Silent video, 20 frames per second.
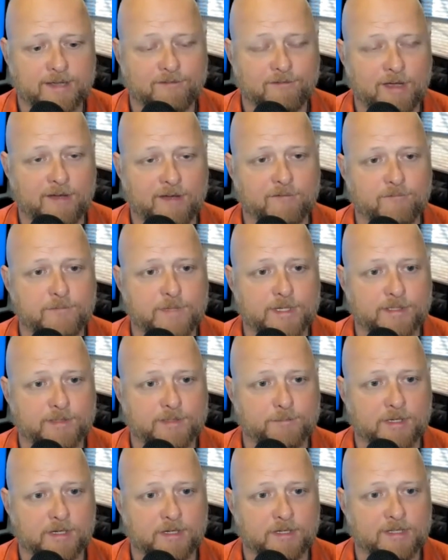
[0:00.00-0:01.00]
I've missed
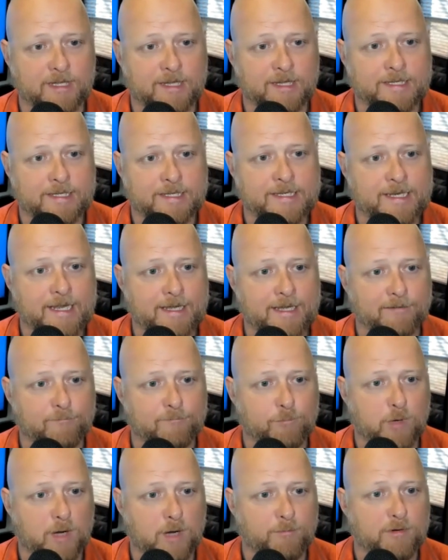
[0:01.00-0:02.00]
because I didn't
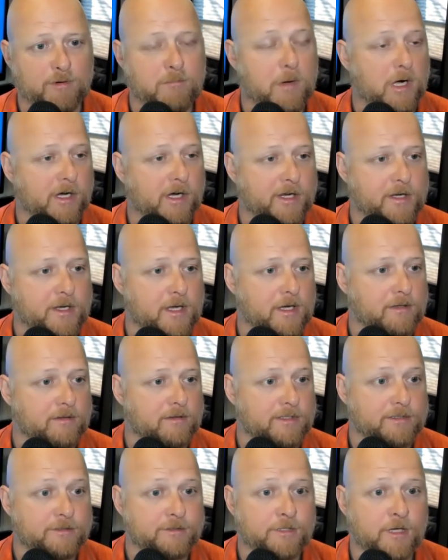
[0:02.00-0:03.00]
have proper market
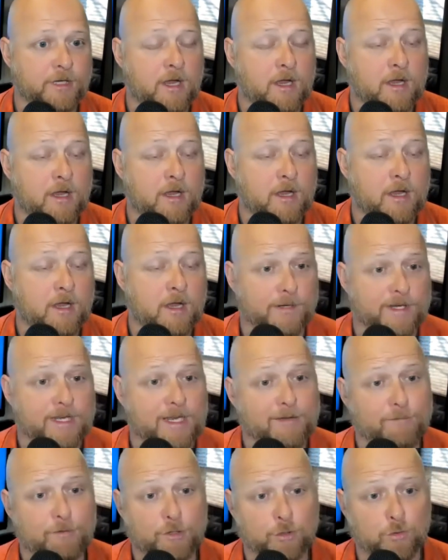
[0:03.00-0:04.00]
knowledge or didn't
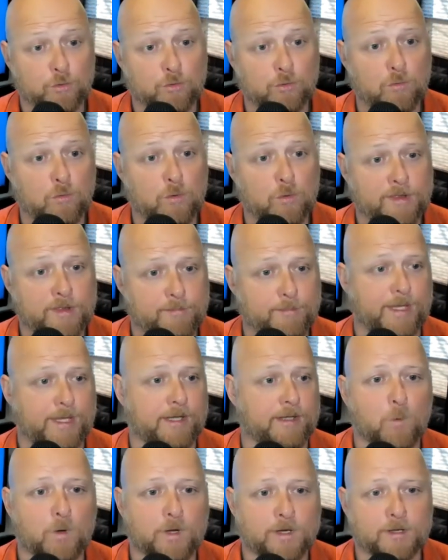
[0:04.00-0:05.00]
have a tool with
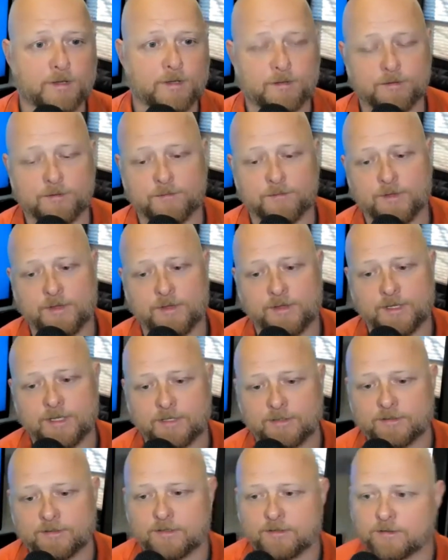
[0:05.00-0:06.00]
me. One of the
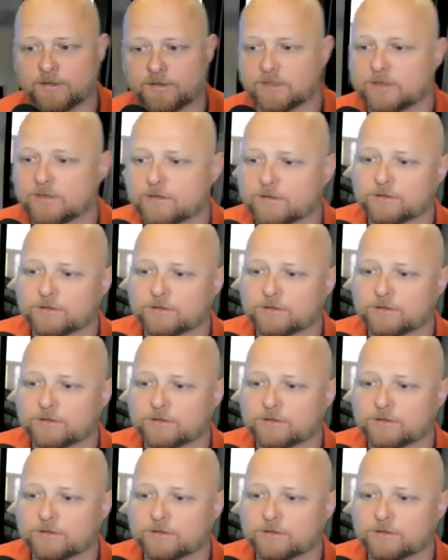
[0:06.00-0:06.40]
things that you can